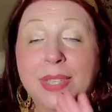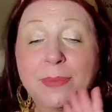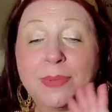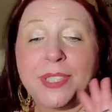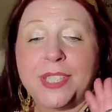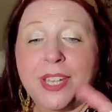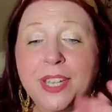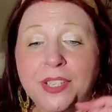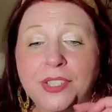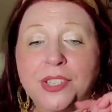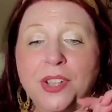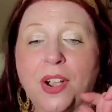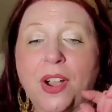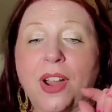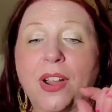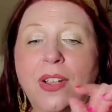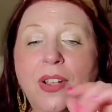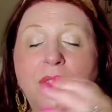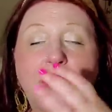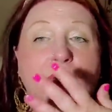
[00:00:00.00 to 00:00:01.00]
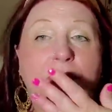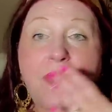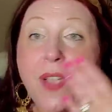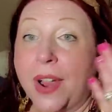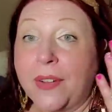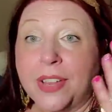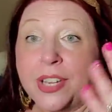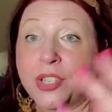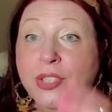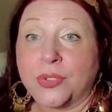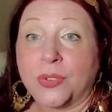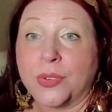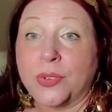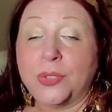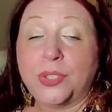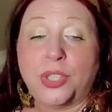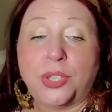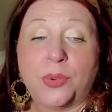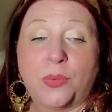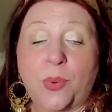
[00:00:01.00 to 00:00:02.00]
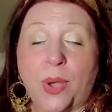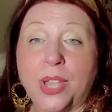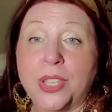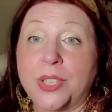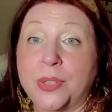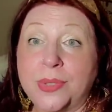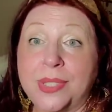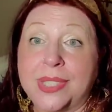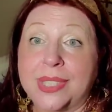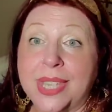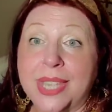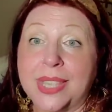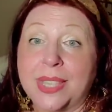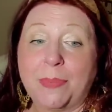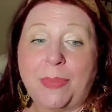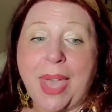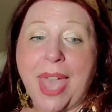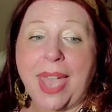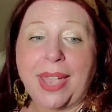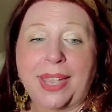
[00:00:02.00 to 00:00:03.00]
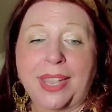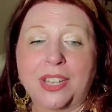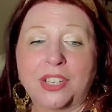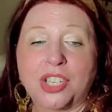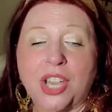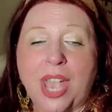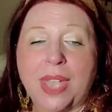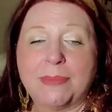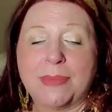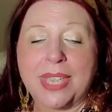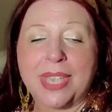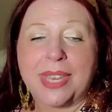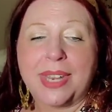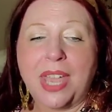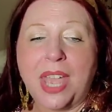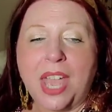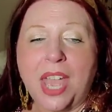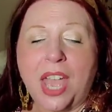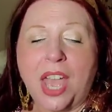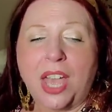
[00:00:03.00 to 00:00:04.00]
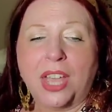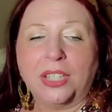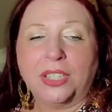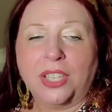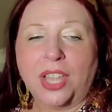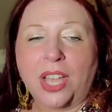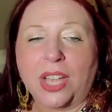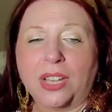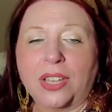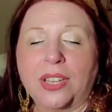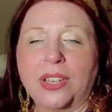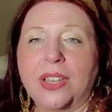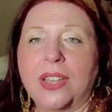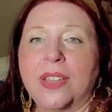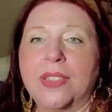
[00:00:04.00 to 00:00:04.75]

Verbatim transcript: lipsticks are very true to what you see in the package. I mean, look,